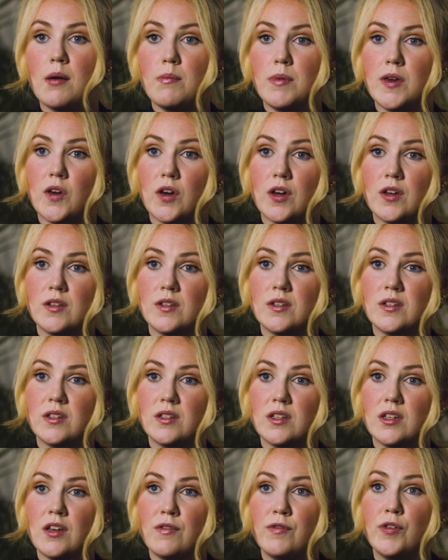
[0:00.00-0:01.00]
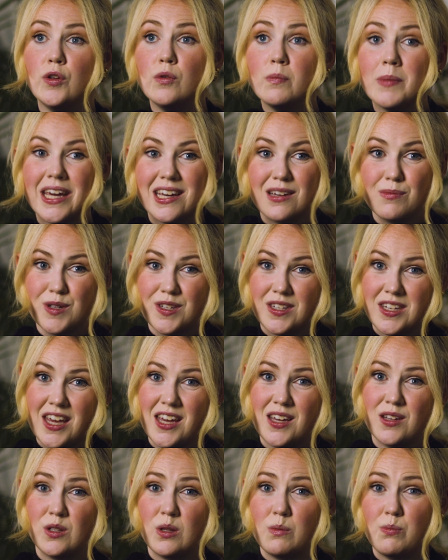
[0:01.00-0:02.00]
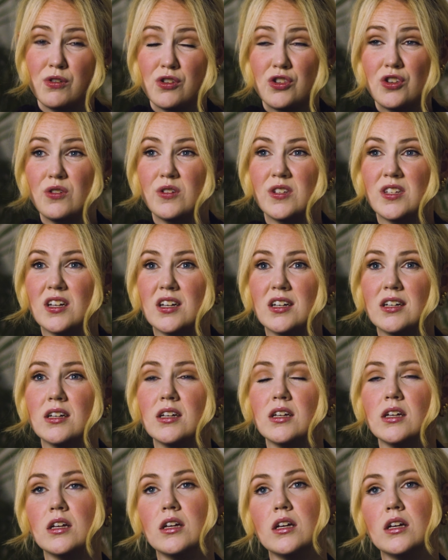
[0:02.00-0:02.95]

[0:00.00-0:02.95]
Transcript: because if you make a mistake as the producer,